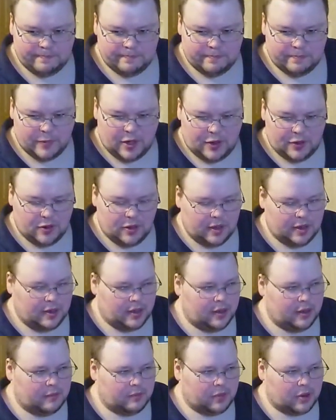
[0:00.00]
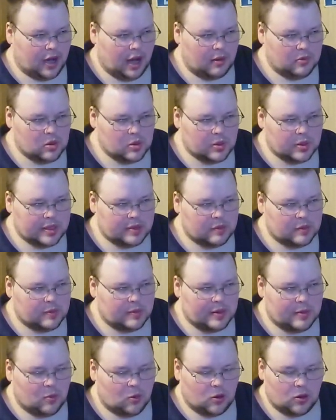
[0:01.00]
Although probably would
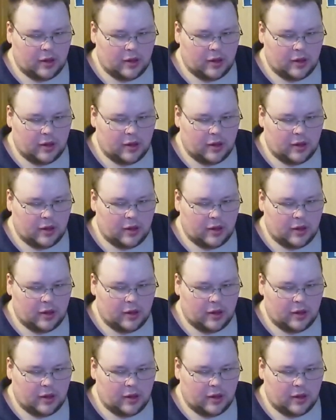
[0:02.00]
be more